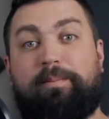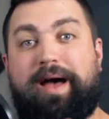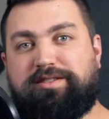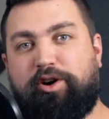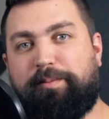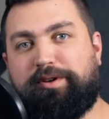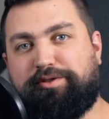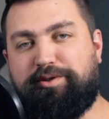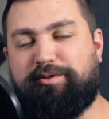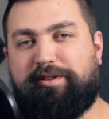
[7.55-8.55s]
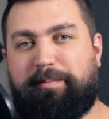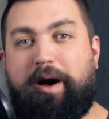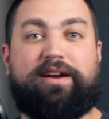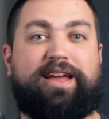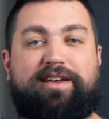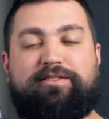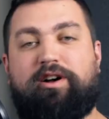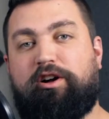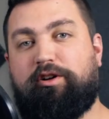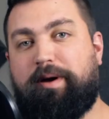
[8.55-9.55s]
back to Open to Truth, a podcast
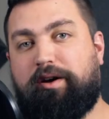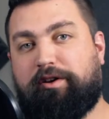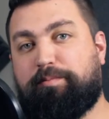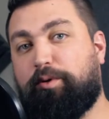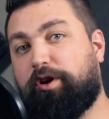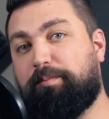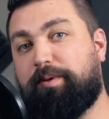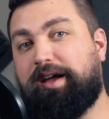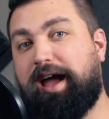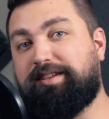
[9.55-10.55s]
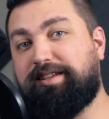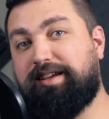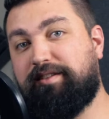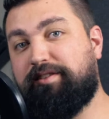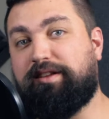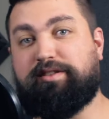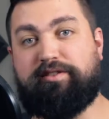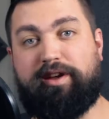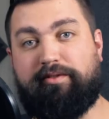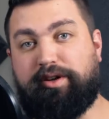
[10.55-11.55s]
all about exploring big ideas and
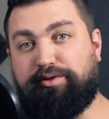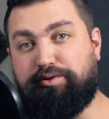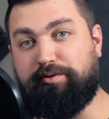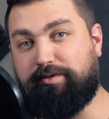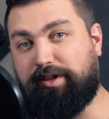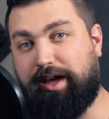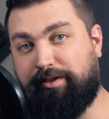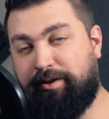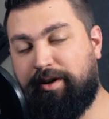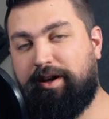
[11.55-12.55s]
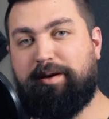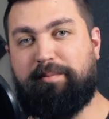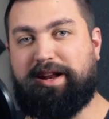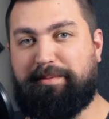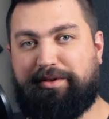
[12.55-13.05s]
discovering truth together. My name's